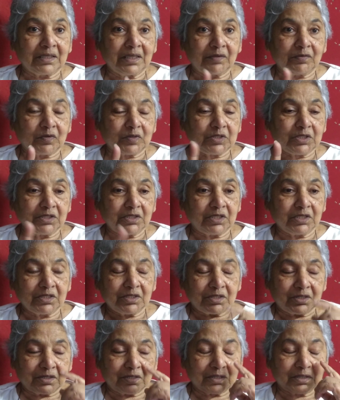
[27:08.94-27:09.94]
There wasn't
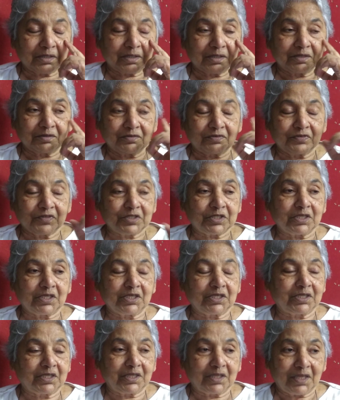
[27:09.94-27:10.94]
this
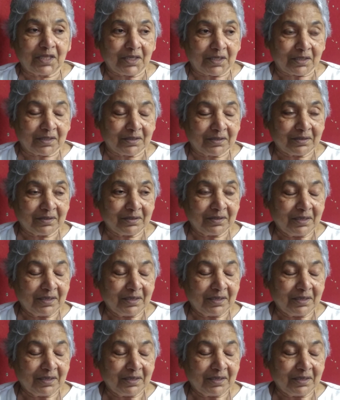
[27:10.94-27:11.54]
facility then.